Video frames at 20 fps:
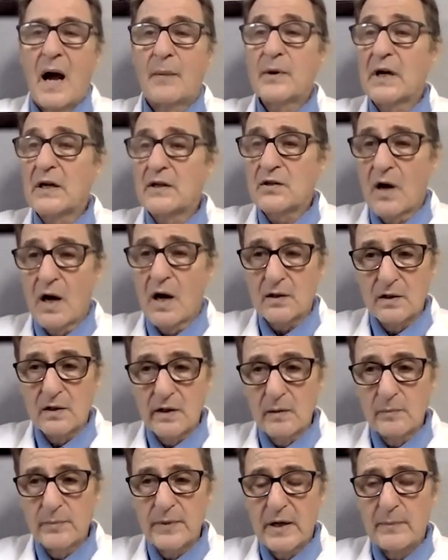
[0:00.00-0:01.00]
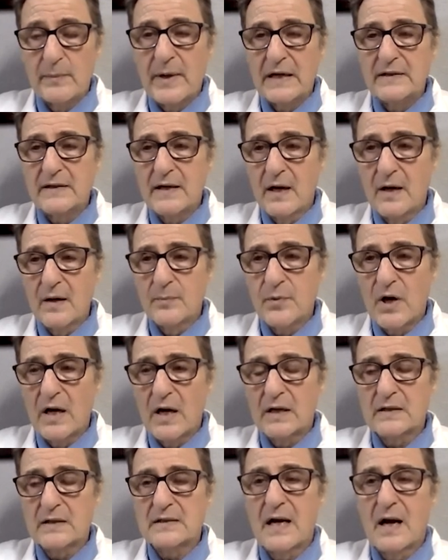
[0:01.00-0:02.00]
I'm going to talk a little bit about dairy
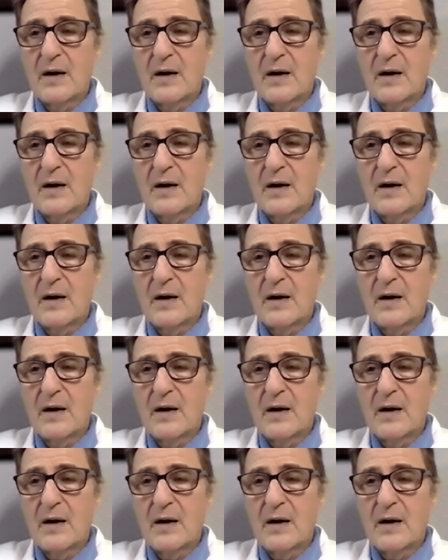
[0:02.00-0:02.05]
products